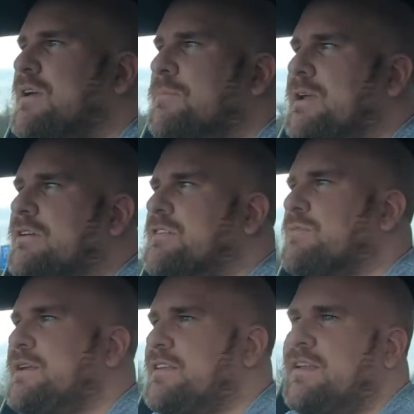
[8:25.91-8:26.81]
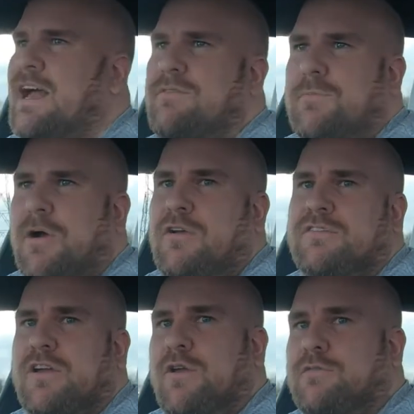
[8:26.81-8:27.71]
because we didn't have a
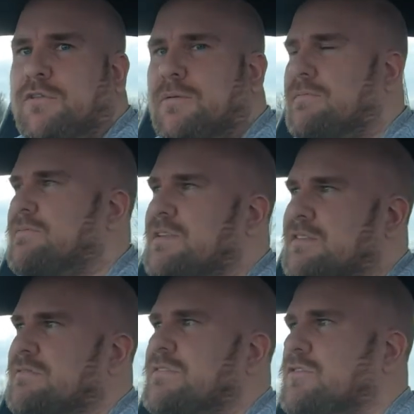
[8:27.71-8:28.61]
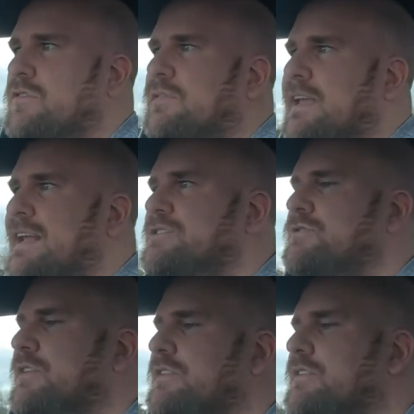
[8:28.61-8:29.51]
postcode for the sort of the
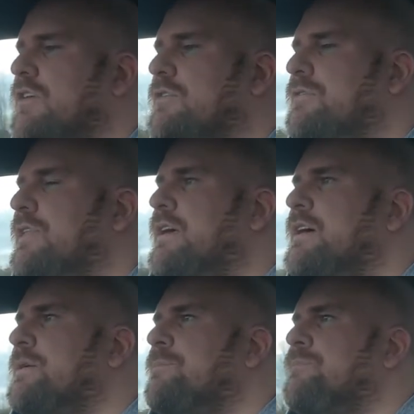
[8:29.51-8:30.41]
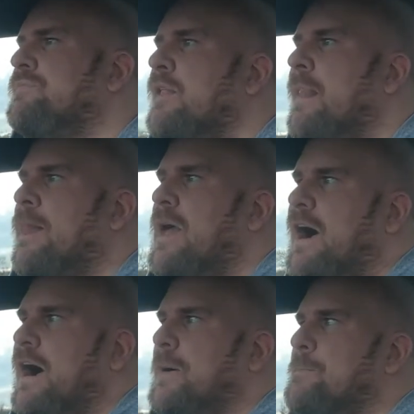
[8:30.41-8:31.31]
entrance of the
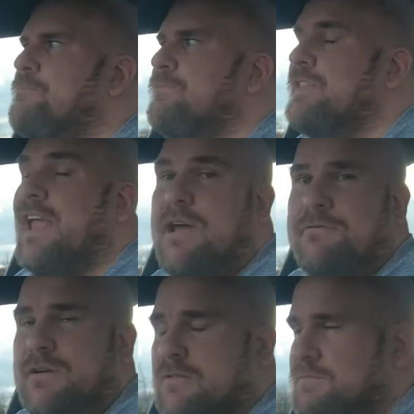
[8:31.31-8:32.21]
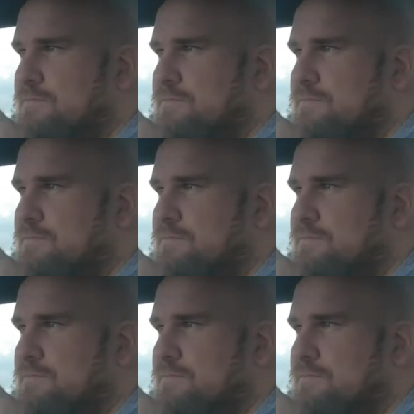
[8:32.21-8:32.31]
airfield.